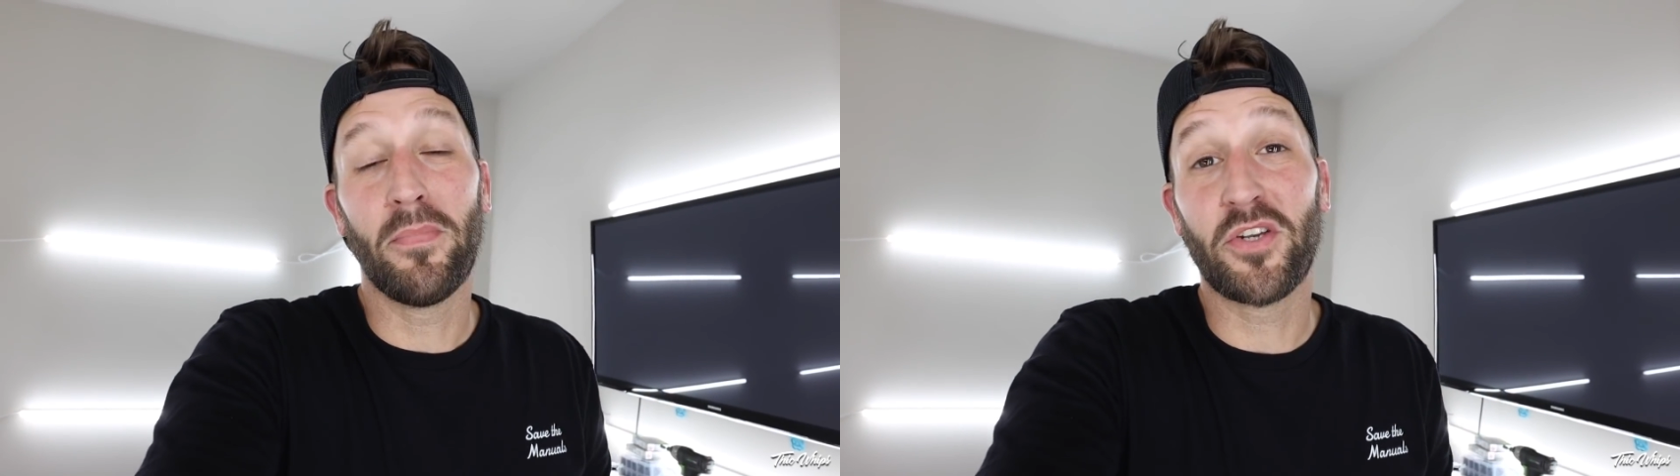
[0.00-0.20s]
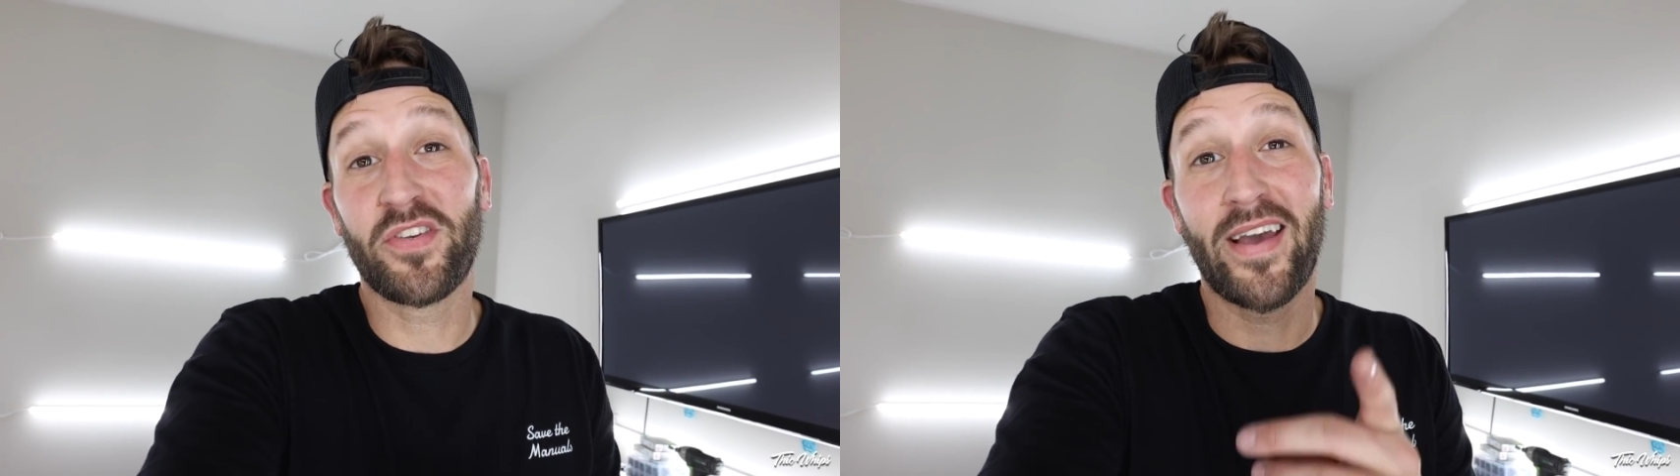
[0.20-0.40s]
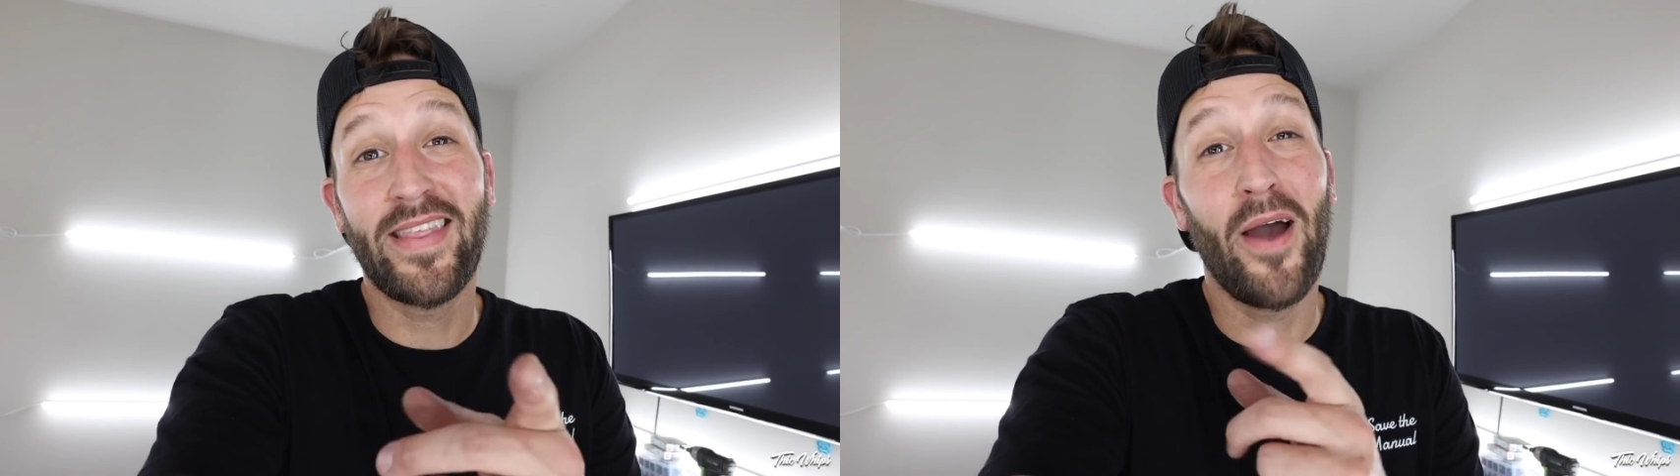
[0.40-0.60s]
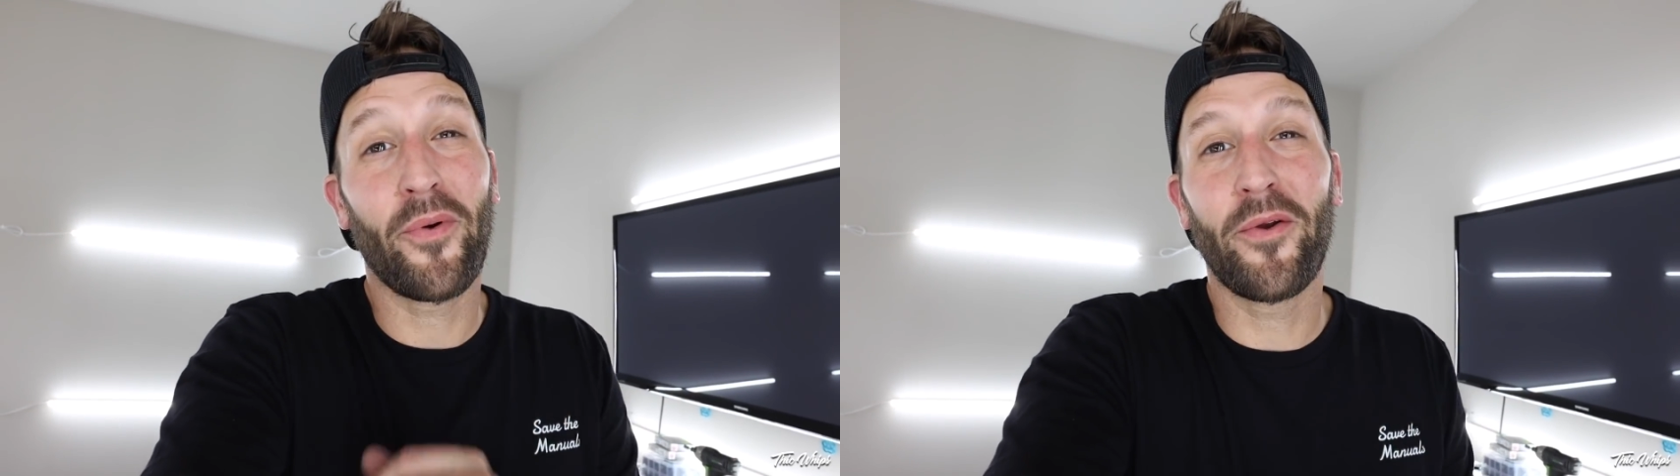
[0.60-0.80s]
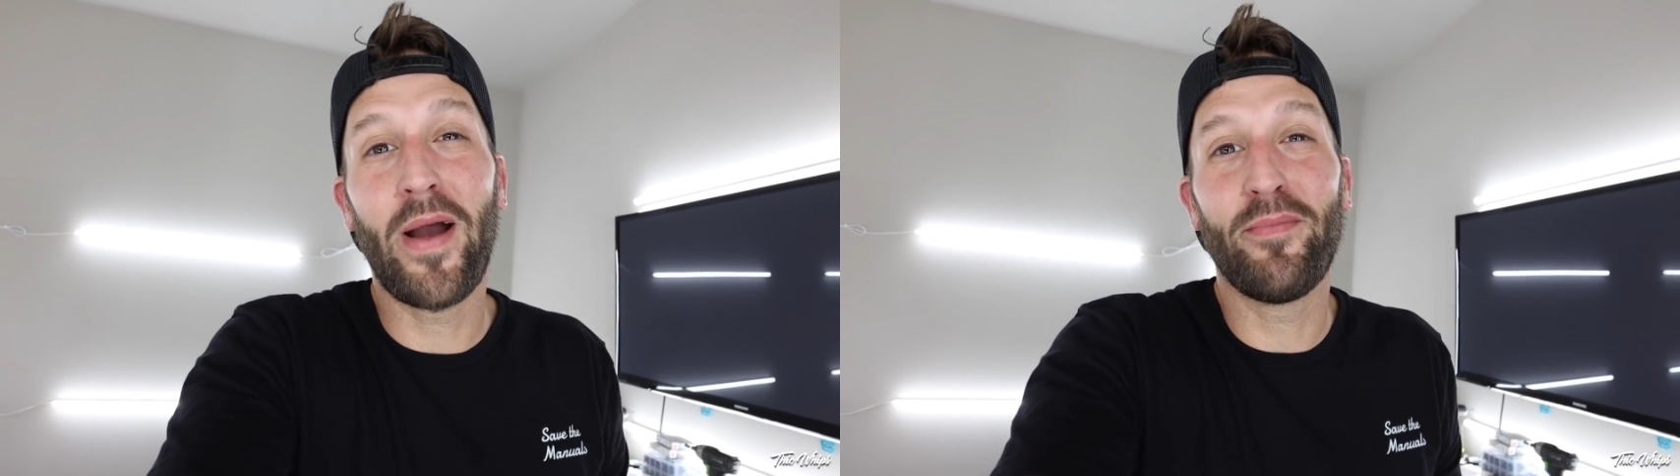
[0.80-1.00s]
But just like that, we're
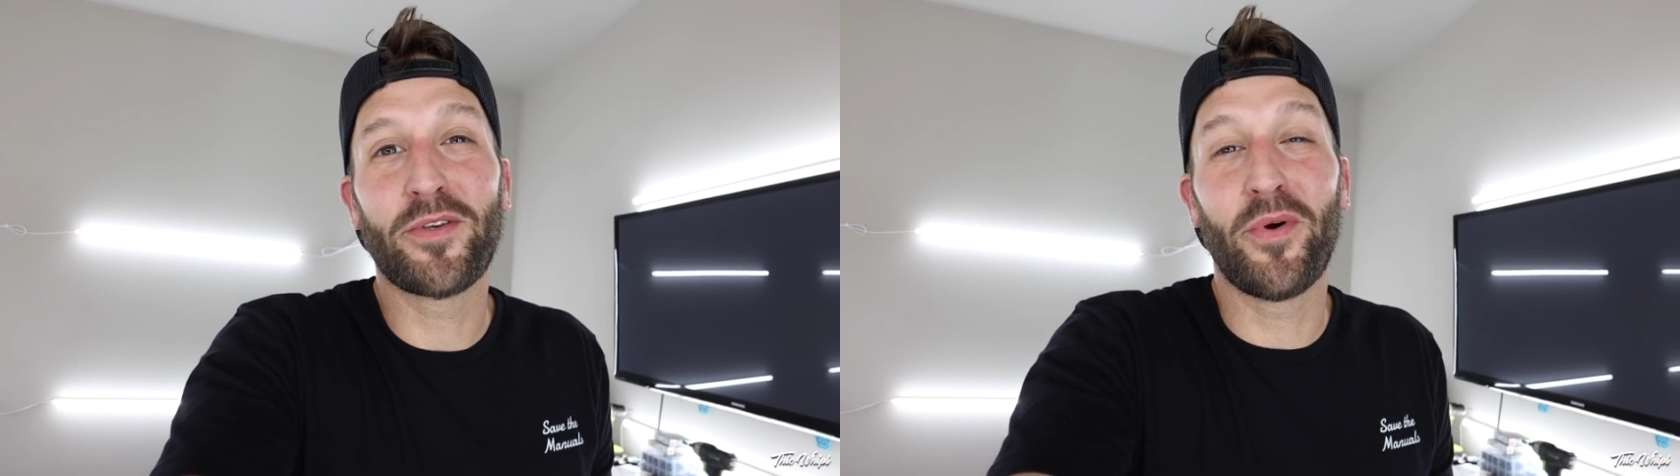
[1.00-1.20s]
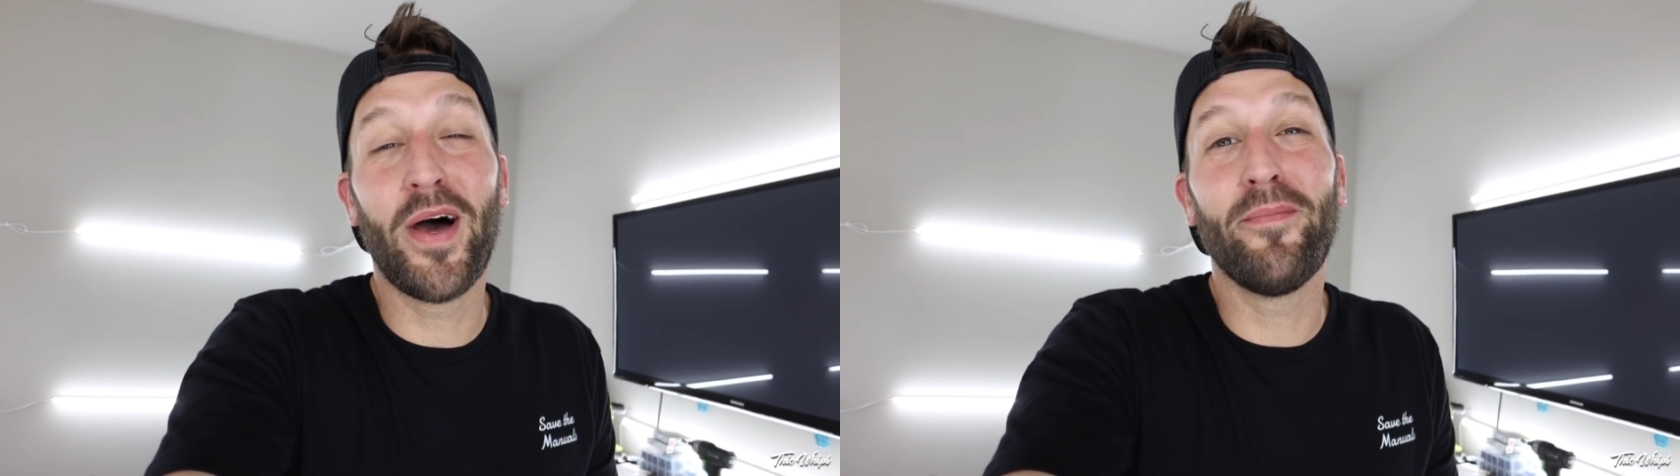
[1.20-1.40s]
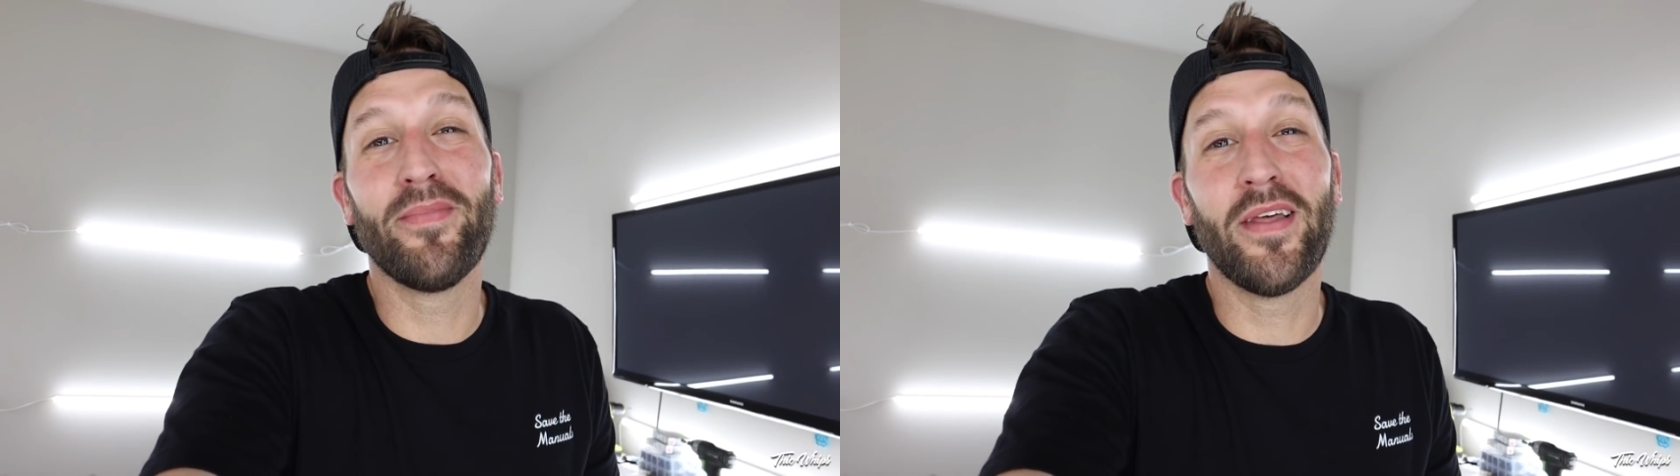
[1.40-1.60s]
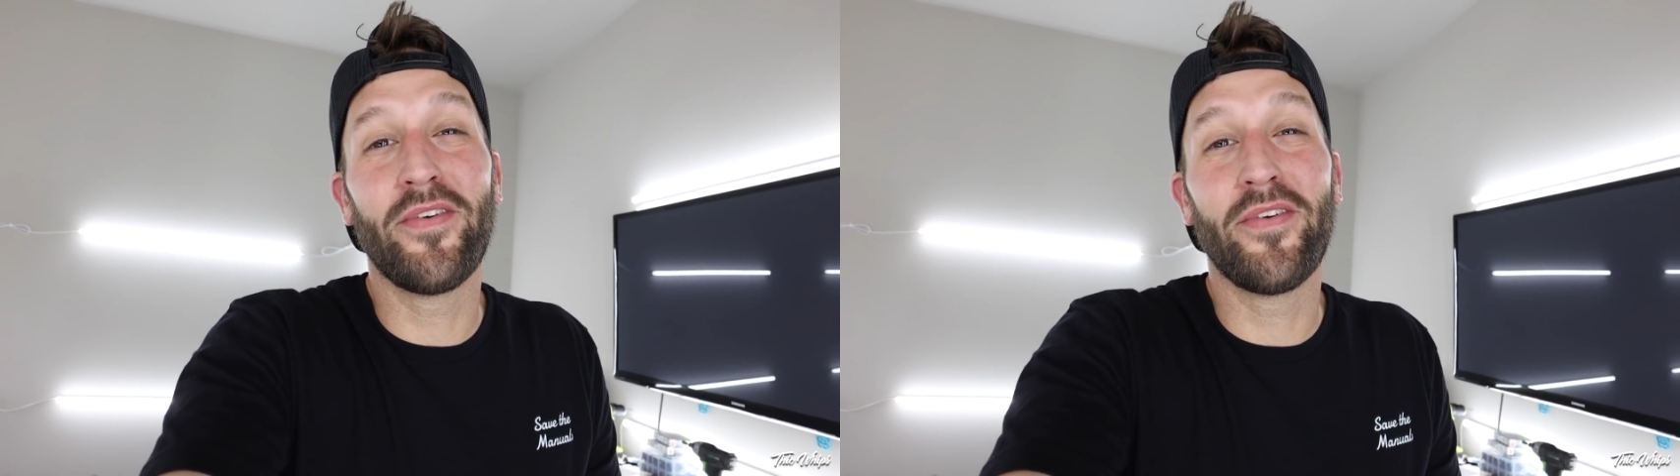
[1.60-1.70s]
gonna wrap this one up.